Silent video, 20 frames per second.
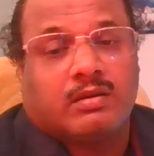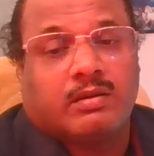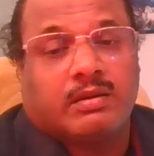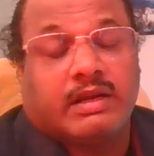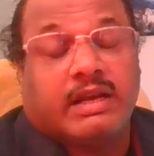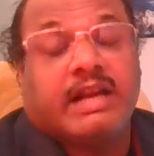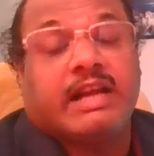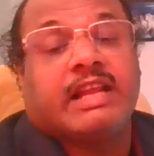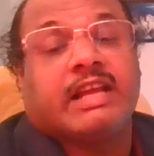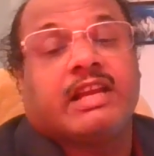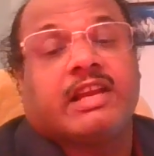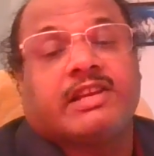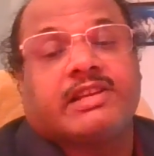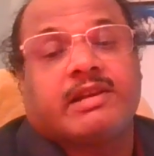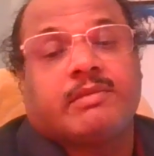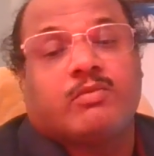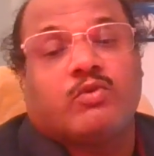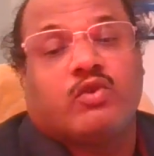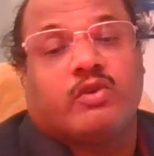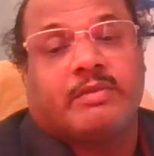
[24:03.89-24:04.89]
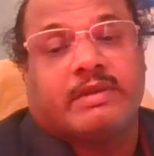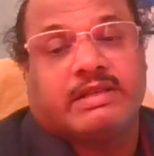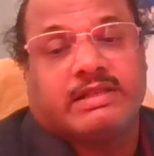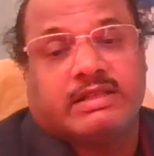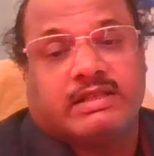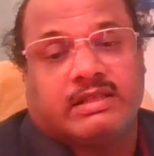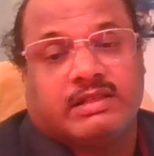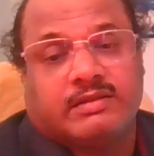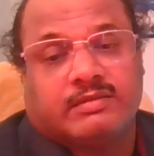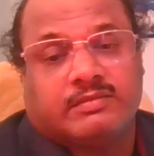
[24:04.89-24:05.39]
integration mode
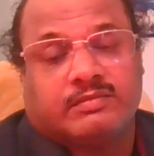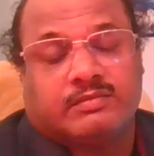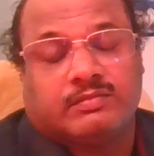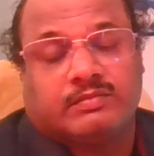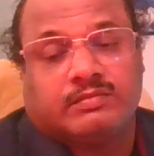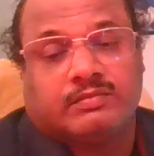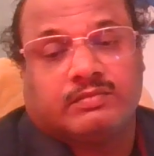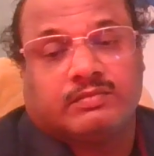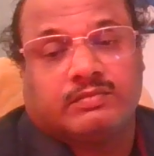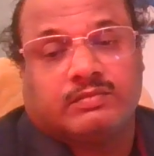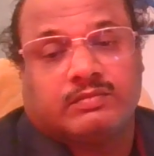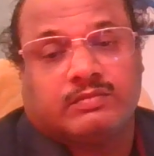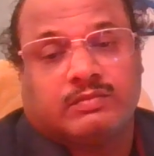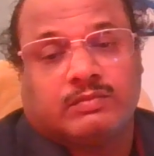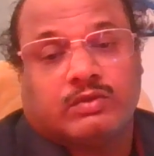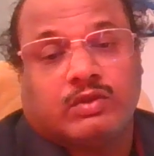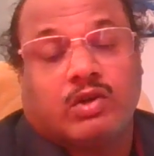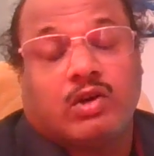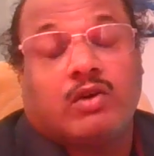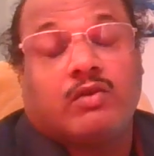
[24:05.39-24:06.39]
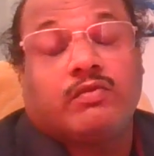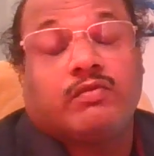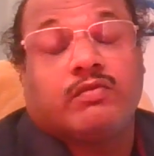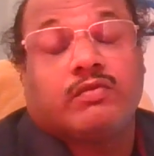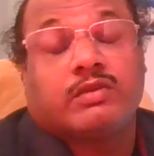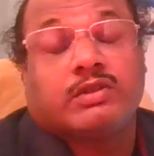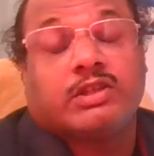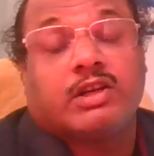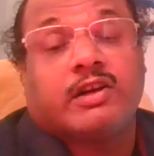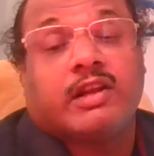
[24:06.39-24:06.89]
basically, of
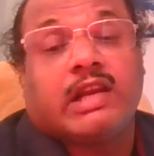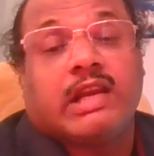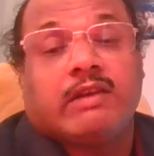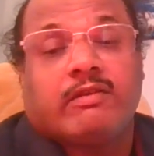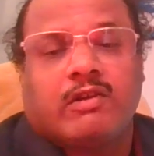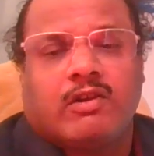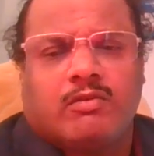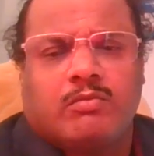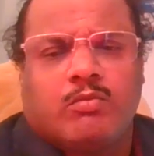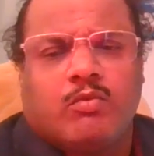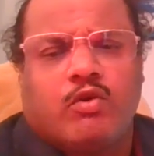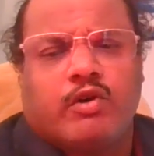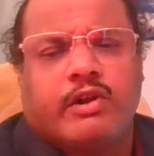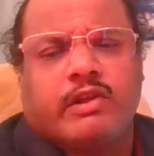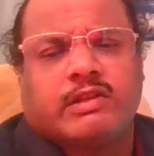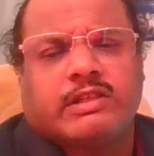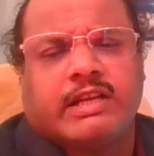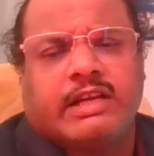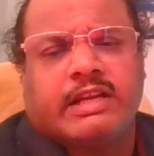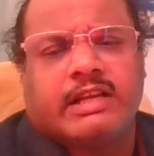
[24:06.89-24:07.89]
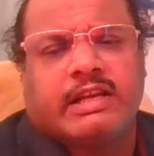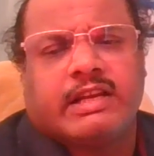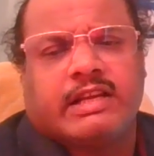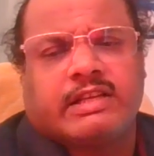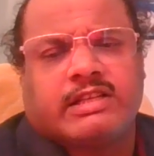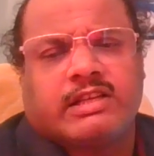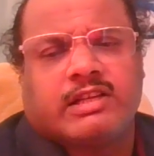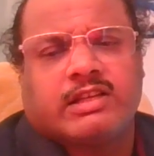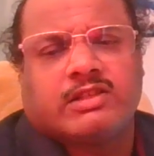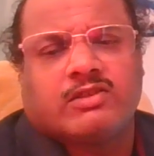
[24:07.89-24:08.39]
certain level of modules
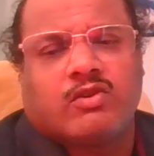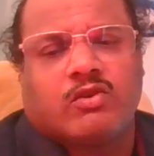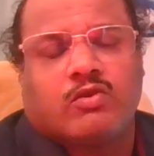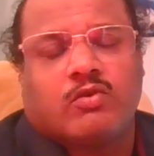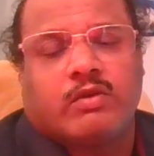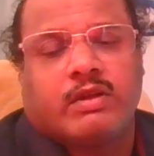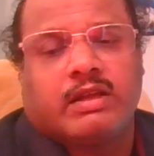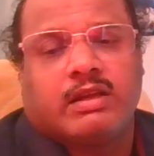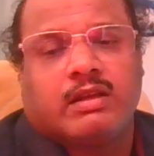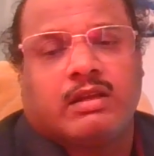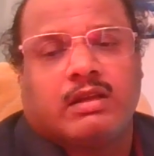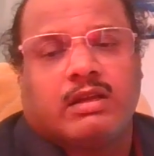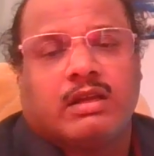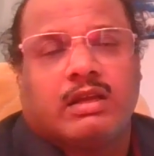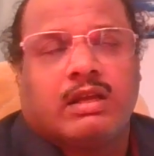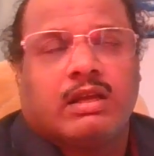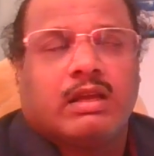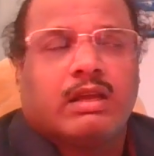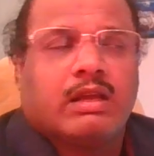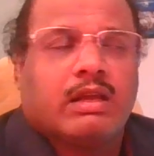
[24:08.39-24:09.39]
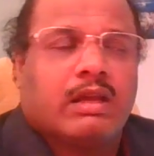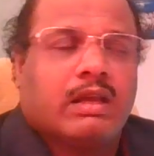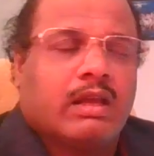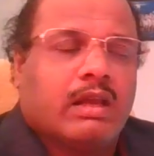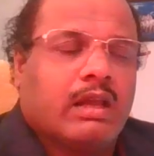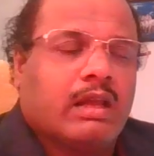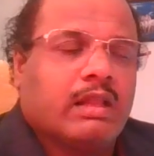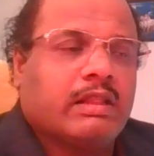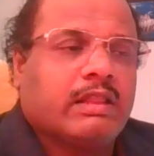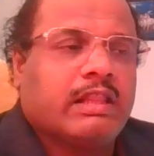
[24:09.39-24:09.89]
integration is ongoing,
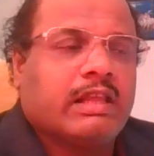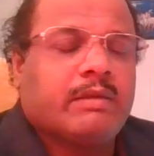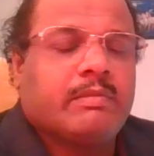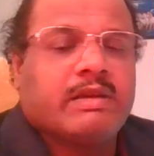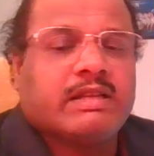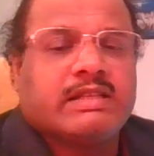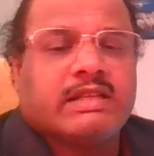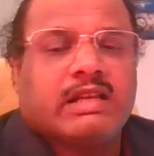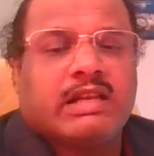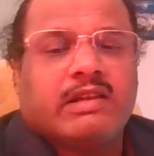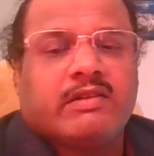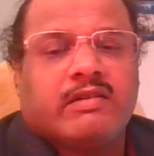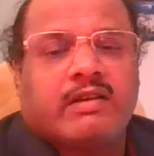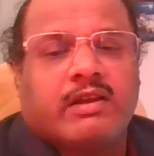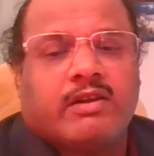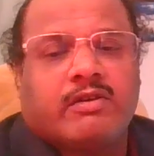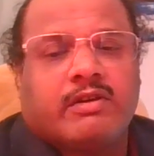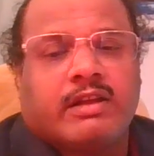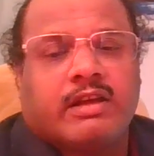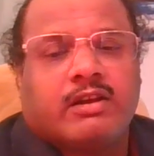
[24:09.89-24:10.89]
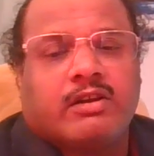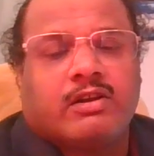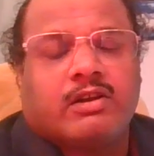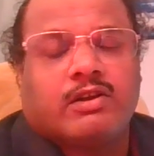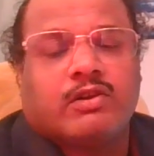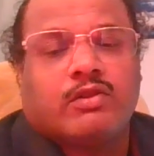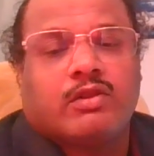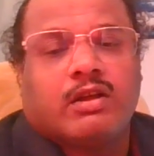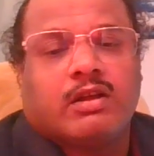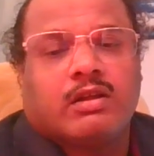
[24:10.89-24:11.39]
and they basically have done
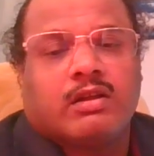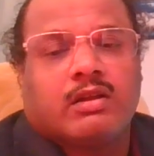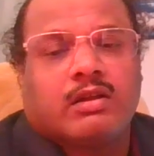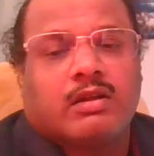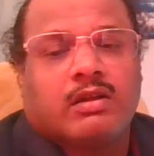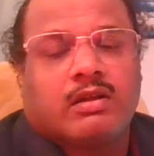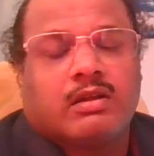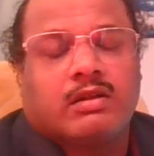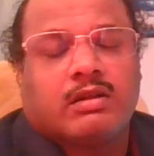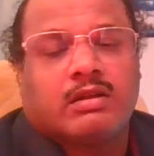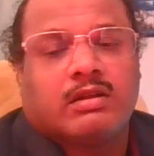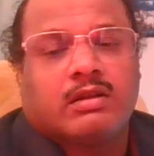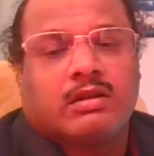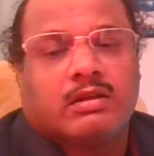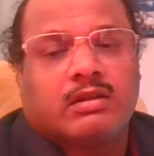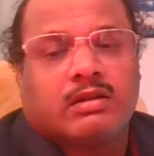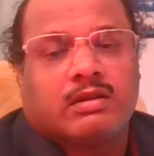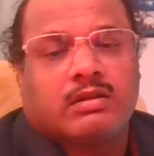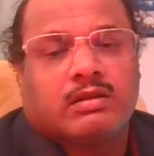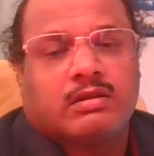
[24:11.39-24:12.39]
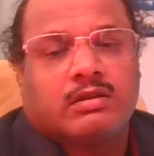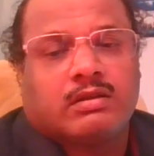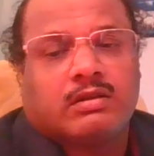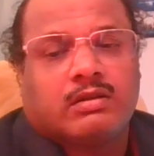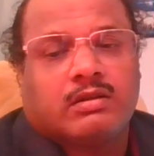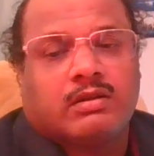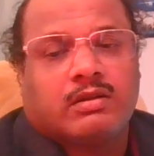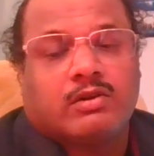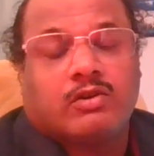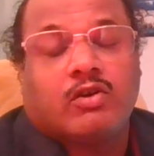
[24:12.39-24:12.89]
into the,
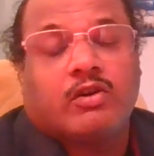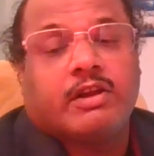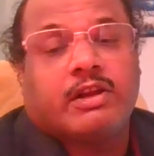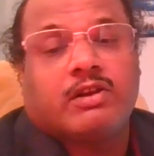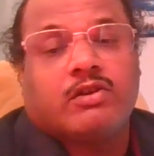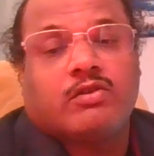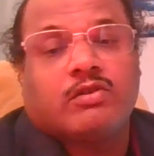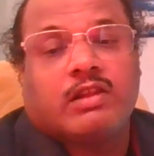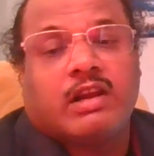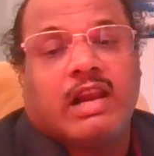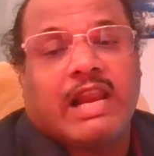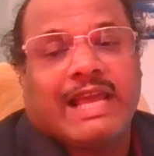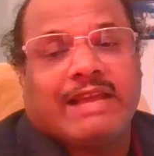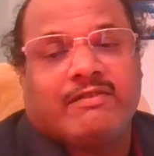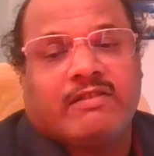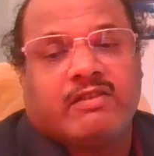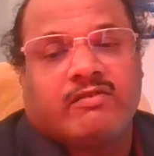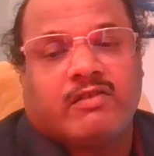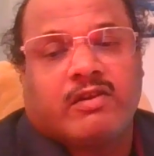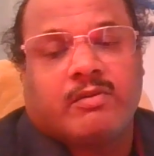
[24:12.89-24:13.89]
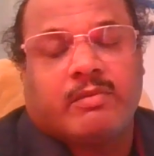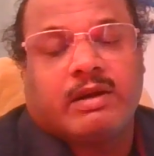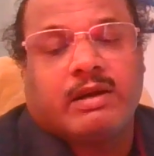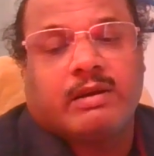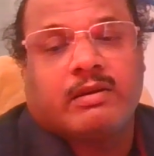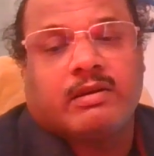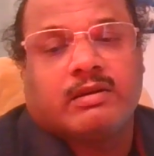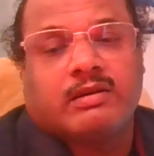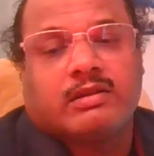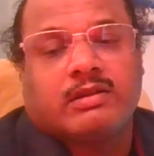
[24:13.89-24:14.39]
not into the live environment,
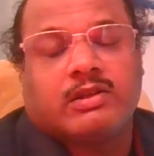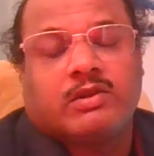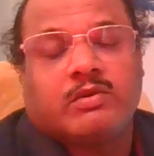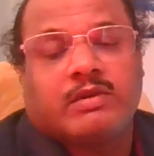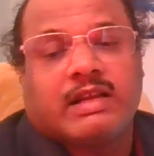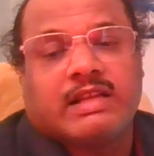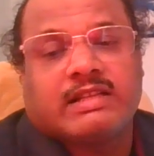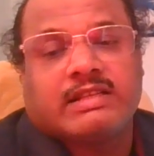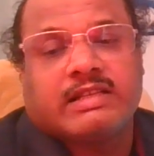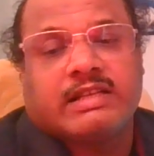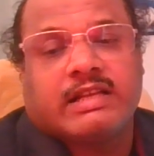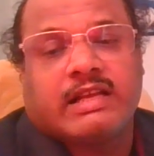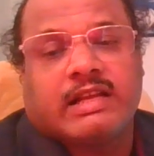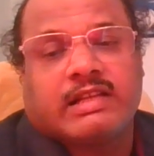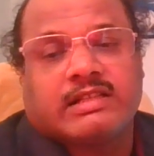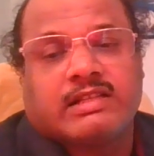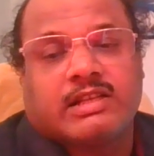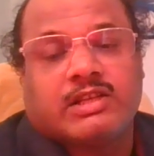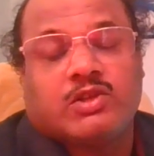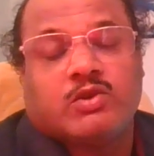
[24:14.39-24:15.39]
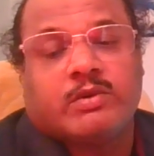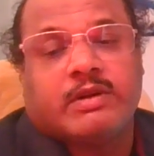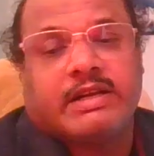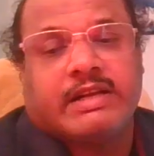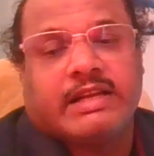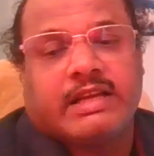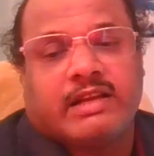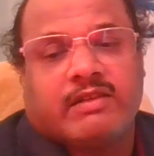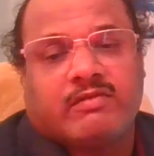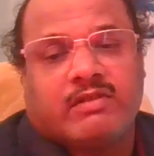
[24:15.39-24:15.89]
you can say as a UAT
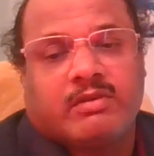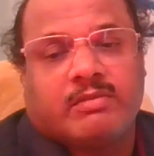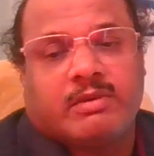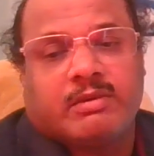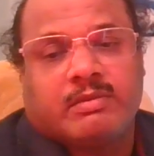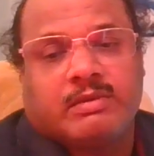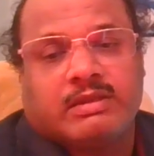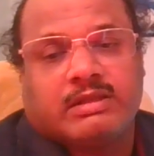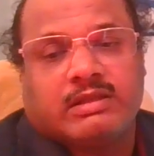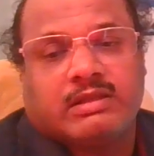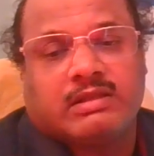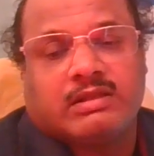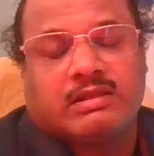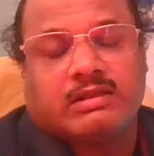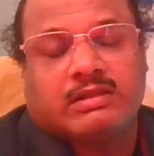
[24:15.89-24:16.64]
environment basically.